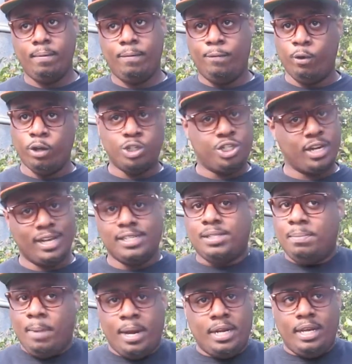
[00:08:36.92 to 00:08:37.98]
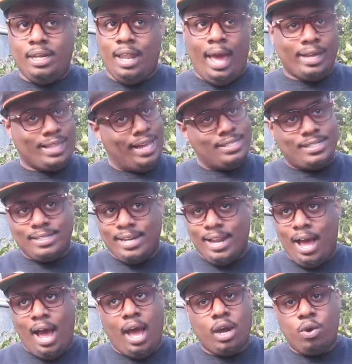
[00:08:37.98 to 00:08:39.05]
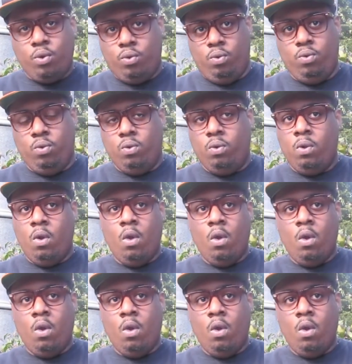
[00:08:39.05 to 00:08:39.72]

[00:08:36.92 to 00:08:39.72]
for just money. Like, that's not cool.